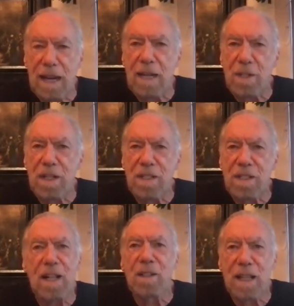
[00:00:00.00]
tasted and
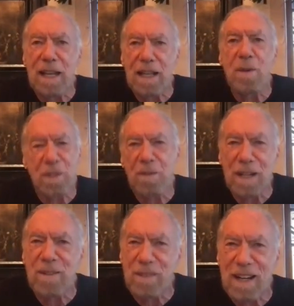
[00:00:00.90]
said, I'll take it. He was a
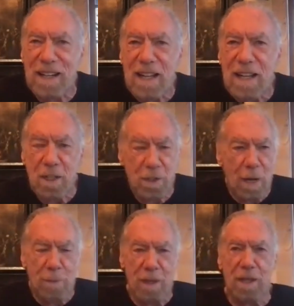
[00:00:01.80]
friend of mine. He said,
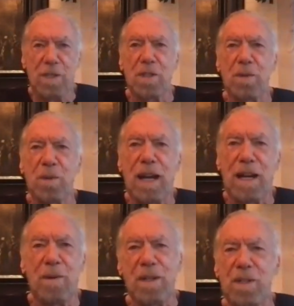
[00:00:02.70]
JP, this is great.
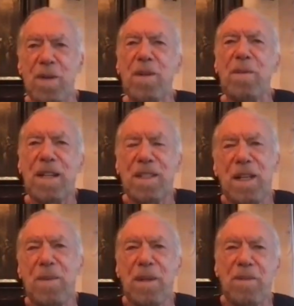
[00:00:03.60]
I want to serve it to my
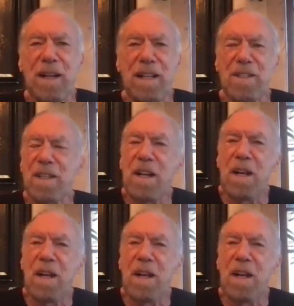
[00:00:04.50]
celebrity friends.